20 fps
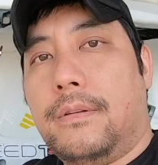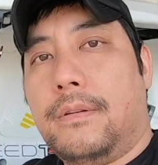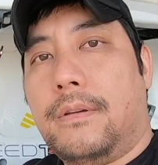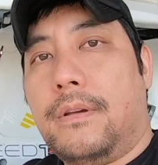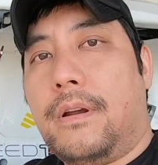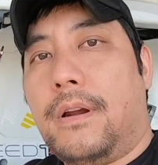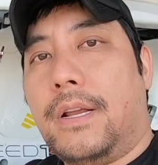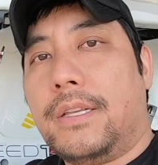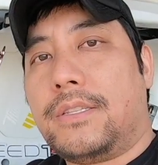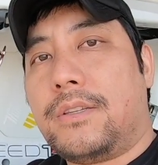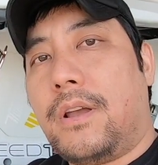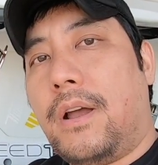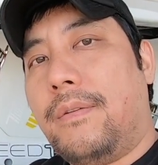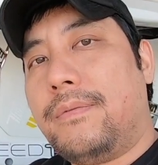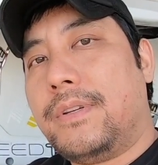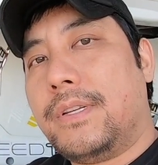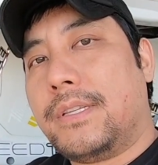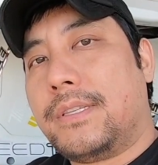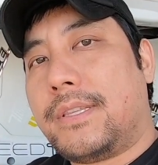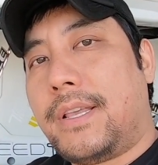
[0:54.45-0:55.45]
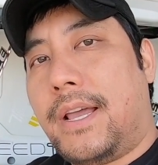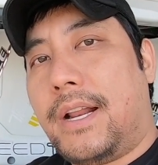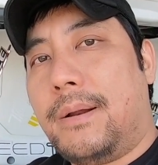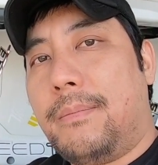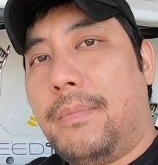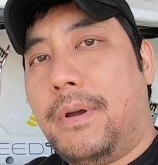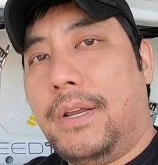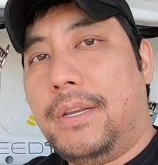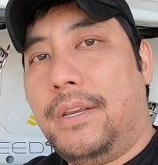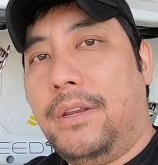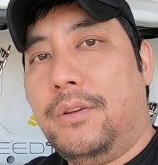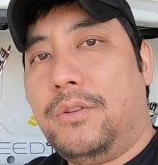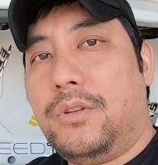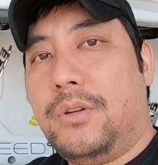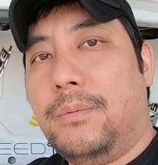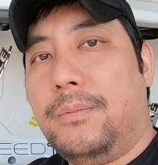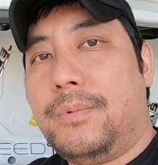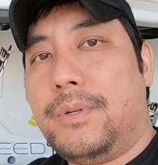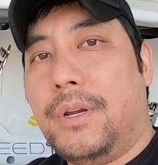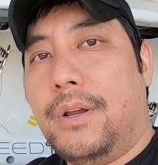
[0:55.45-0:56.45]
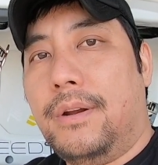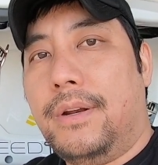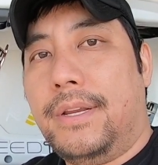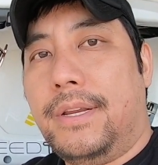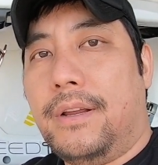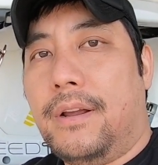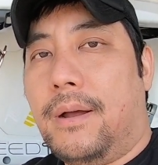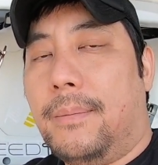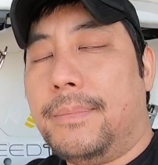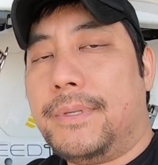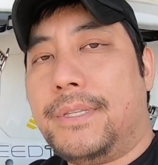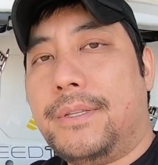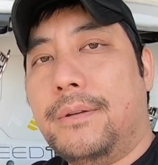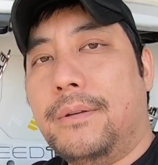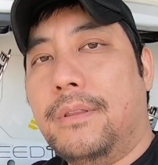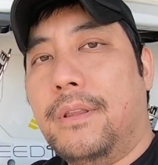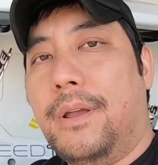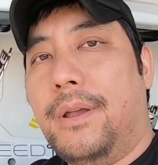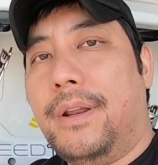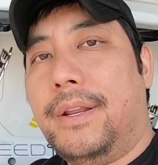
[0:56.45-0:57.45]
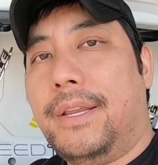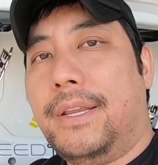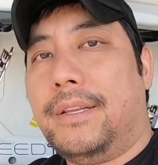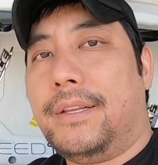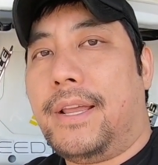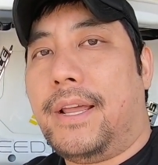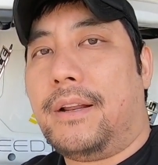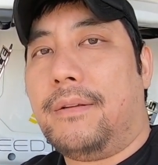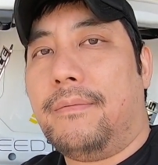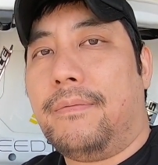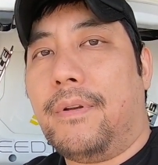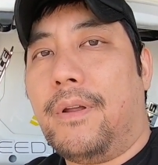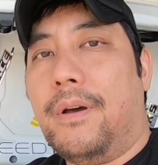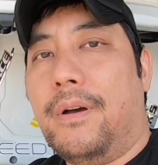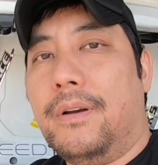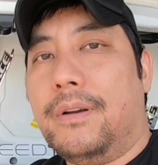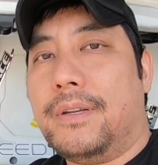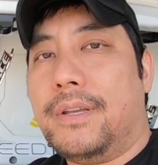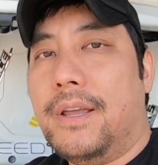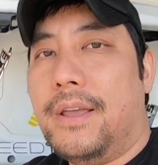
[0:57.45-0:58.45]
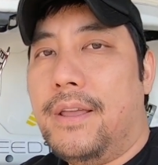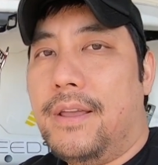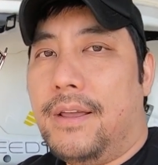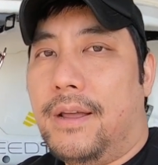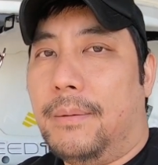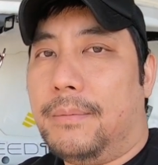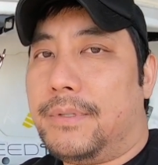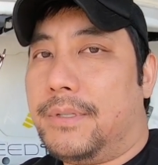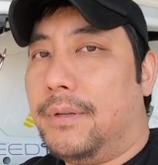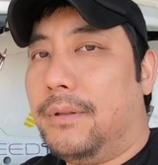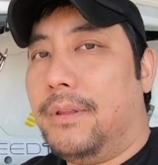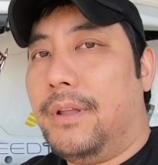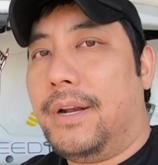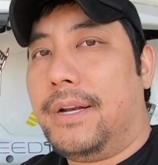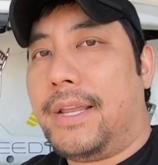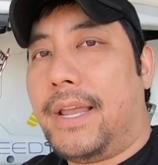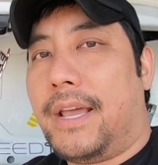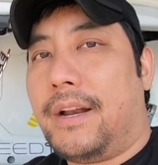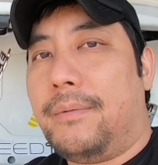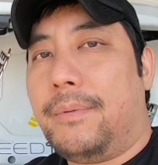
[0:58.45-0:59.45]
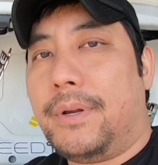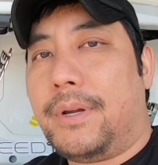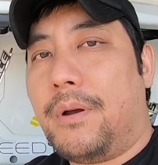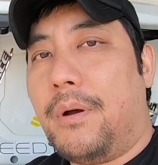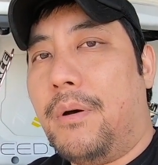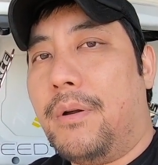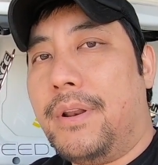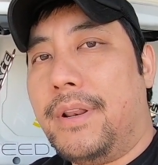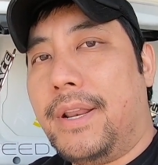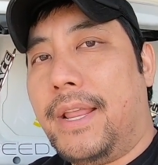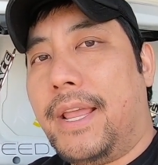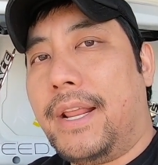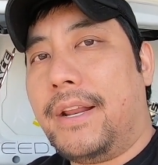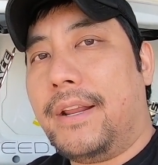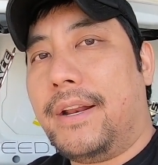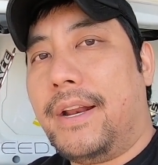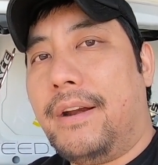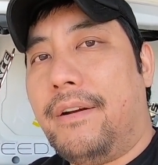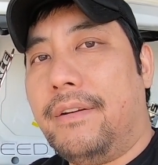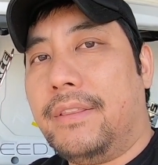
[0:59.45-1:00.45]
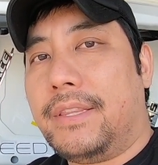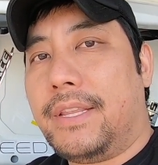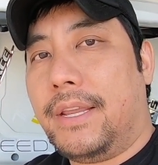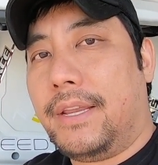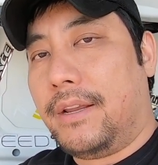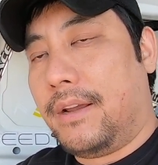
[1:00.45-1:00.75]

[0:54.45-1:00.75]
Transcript: Alright, so I've just started my YouTube journey. I'm still learning how to vlog. I'm still learning how to record and edit everything.